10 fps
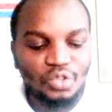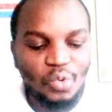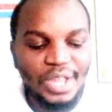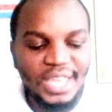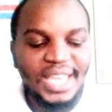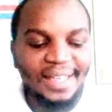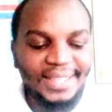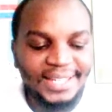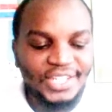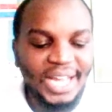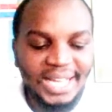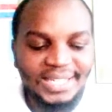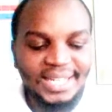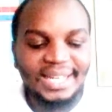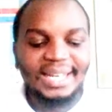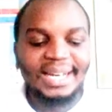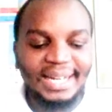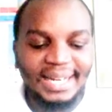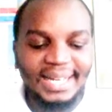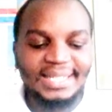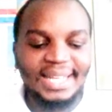to hear the church, let